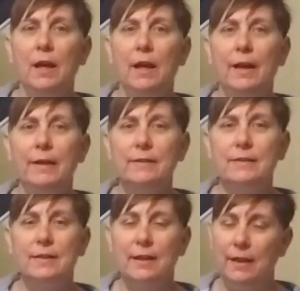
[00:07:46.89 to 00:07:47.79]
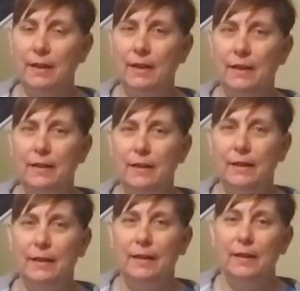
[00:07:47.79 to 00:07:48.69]
and I
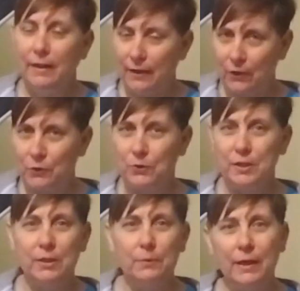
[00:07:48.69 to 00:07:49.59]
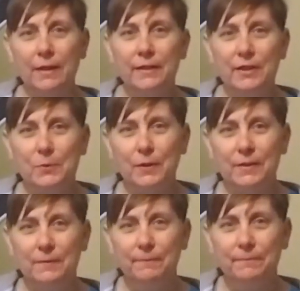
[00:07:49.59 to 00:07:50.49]
shall see you again next week.